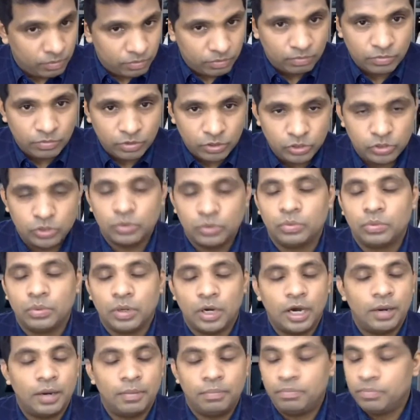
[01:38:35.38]
We do
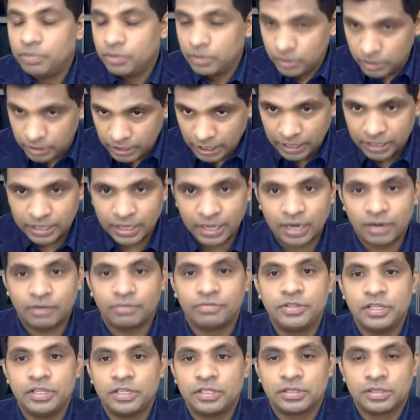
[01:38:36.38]
take care
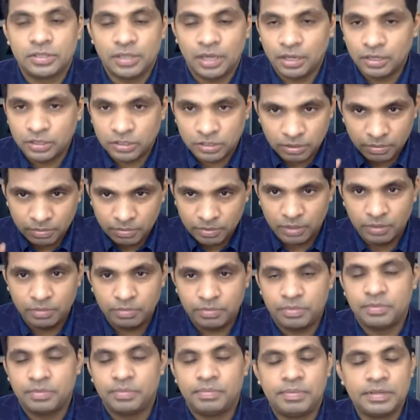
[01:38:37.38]
of this
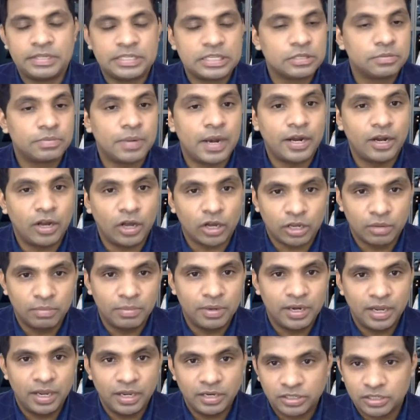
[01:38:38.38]
business plan
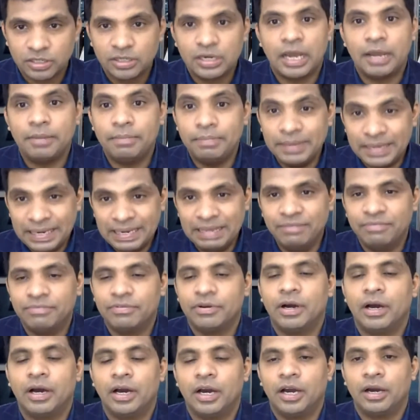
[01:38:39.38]
documentation. I
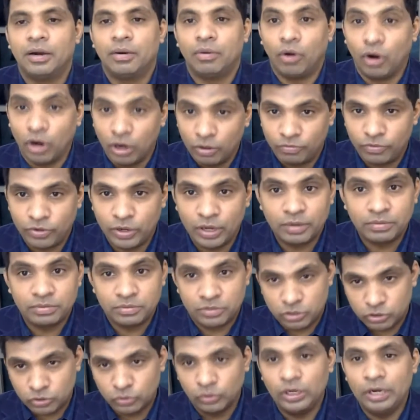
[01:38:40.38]
believe all of you, I
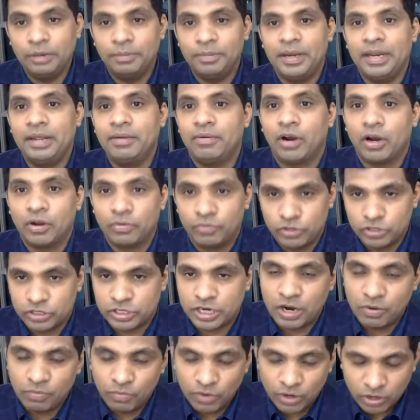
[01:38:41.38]
truly believe all of you
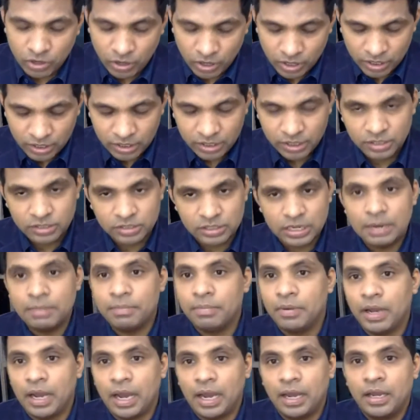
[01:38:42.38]
start work on it, and
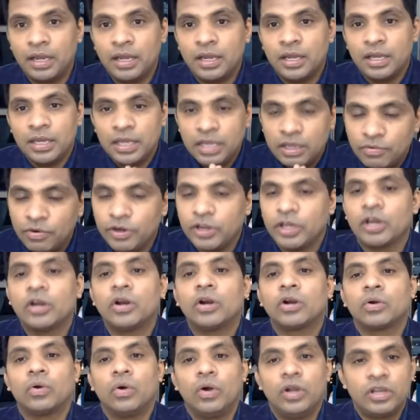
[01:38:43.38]
even you're
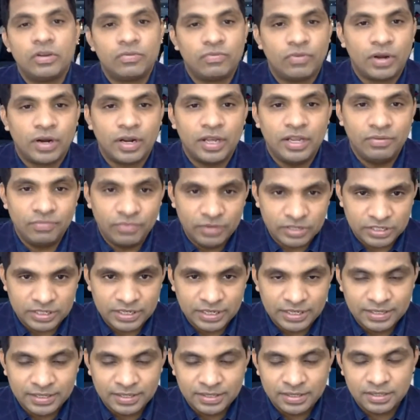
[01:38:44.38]
not going for an
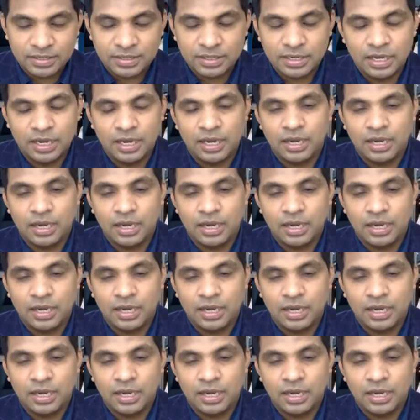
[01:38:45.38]
investors